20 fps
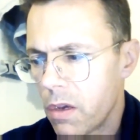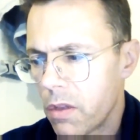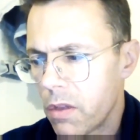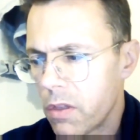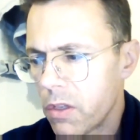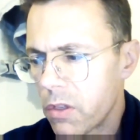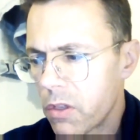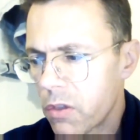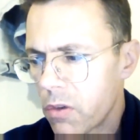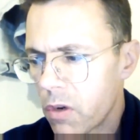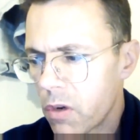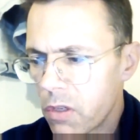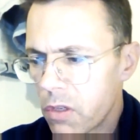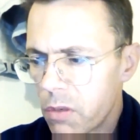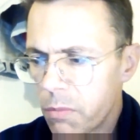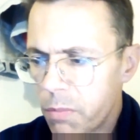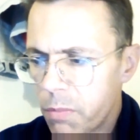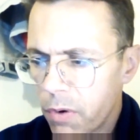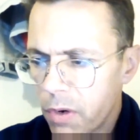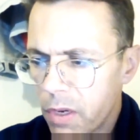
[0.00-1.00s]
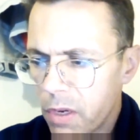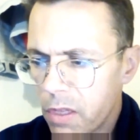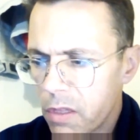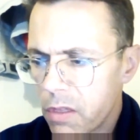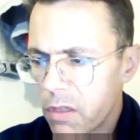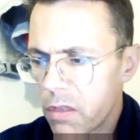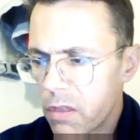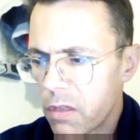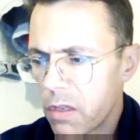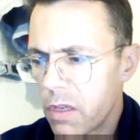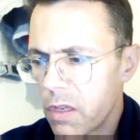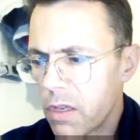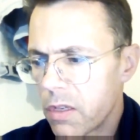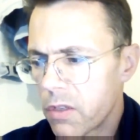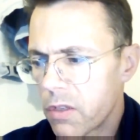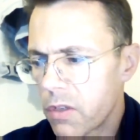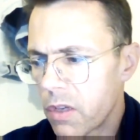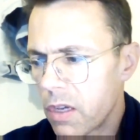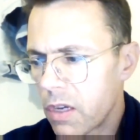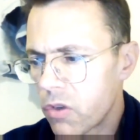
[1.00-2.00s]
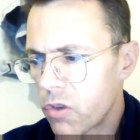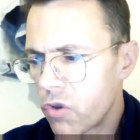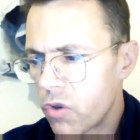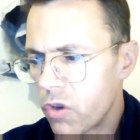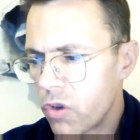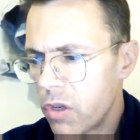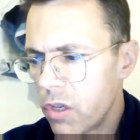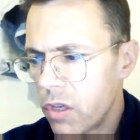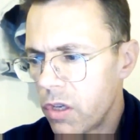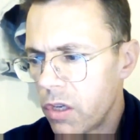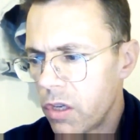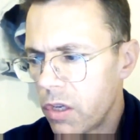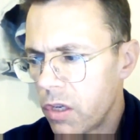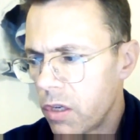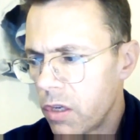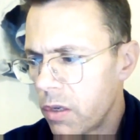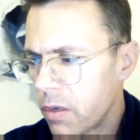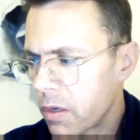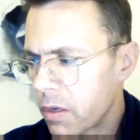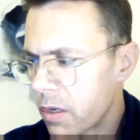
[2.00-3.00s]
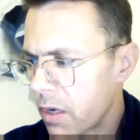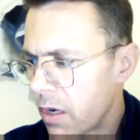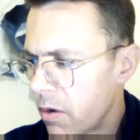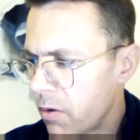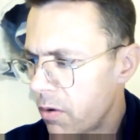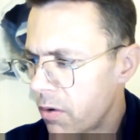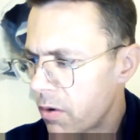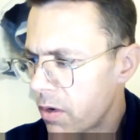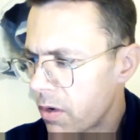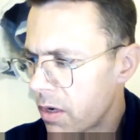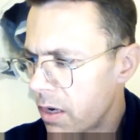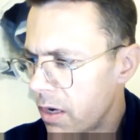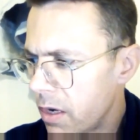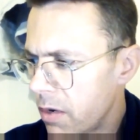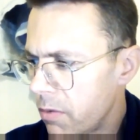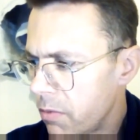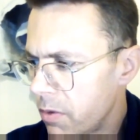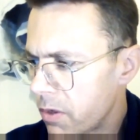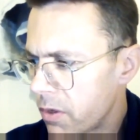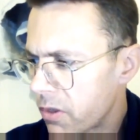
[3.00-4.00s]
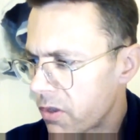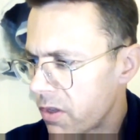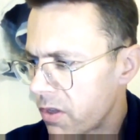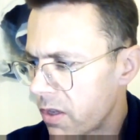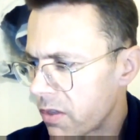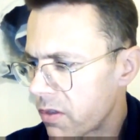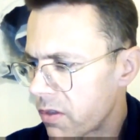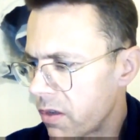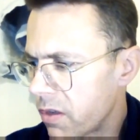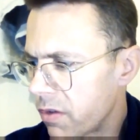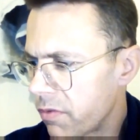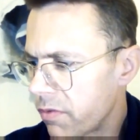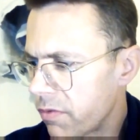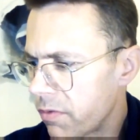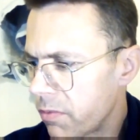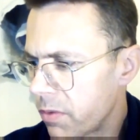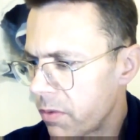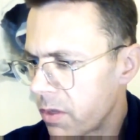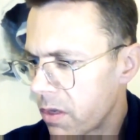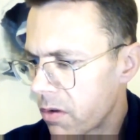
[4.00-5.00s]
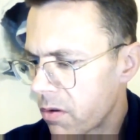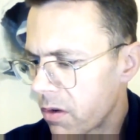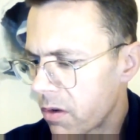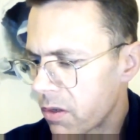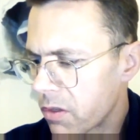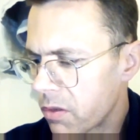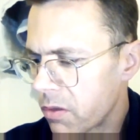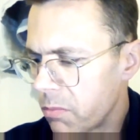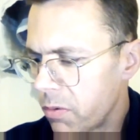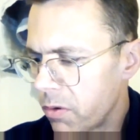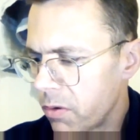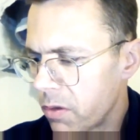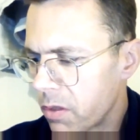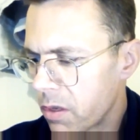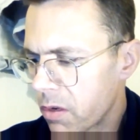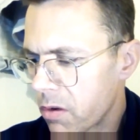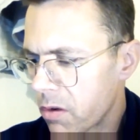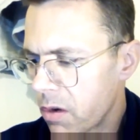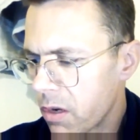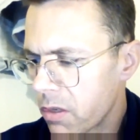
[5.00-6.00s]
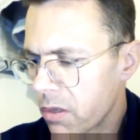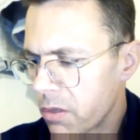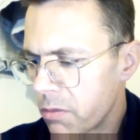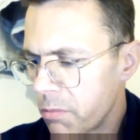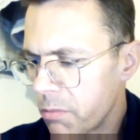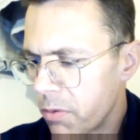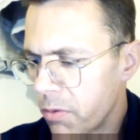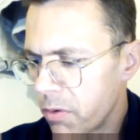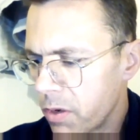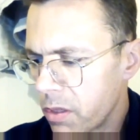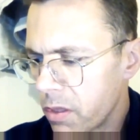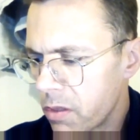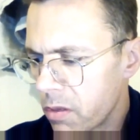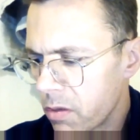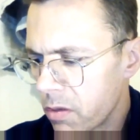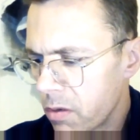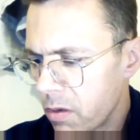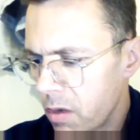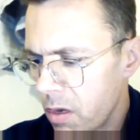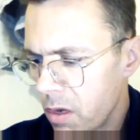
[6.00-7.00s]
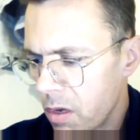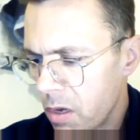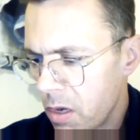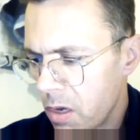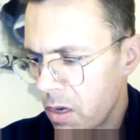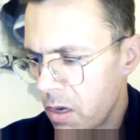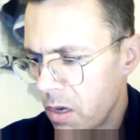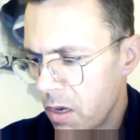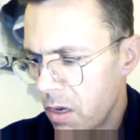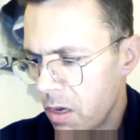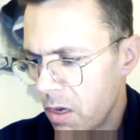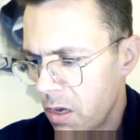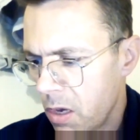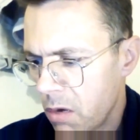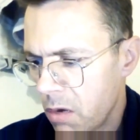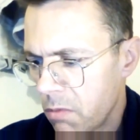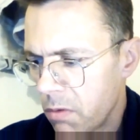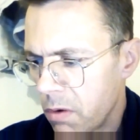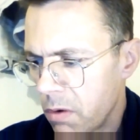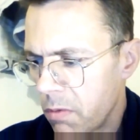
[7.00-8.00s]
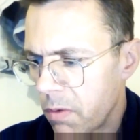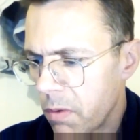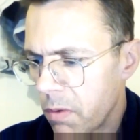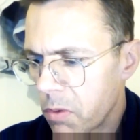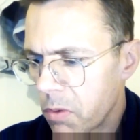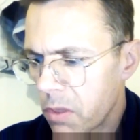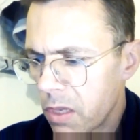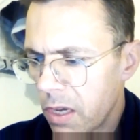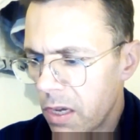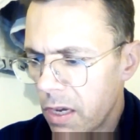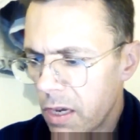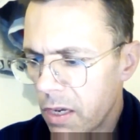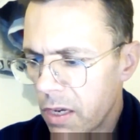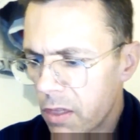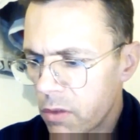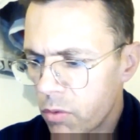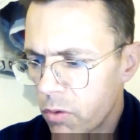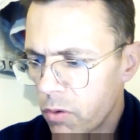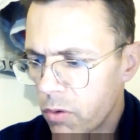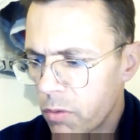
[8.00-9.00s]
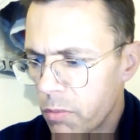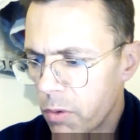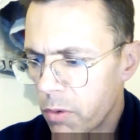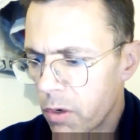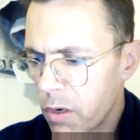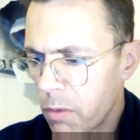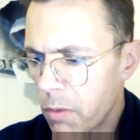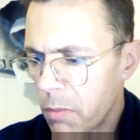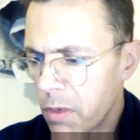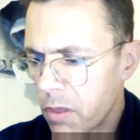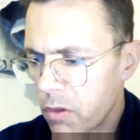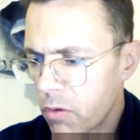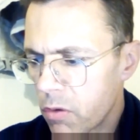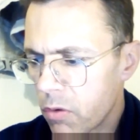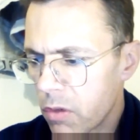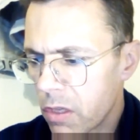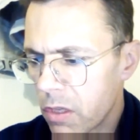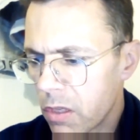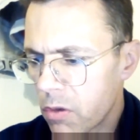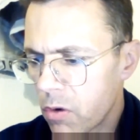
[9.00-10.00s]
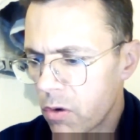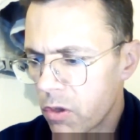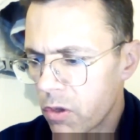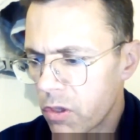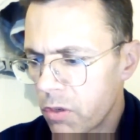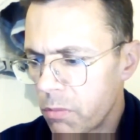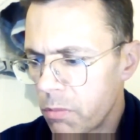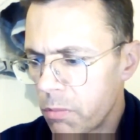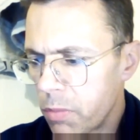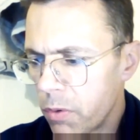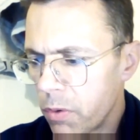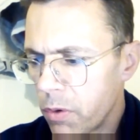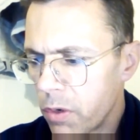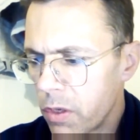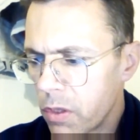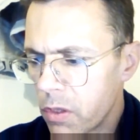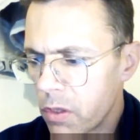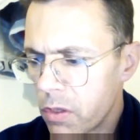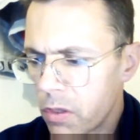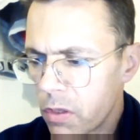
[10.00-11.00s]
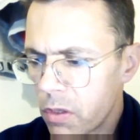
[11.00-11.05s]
This crossing point is actually, how was that stuff with the crossing point? The crossing point, when we would head to Bohemian through that crossing point,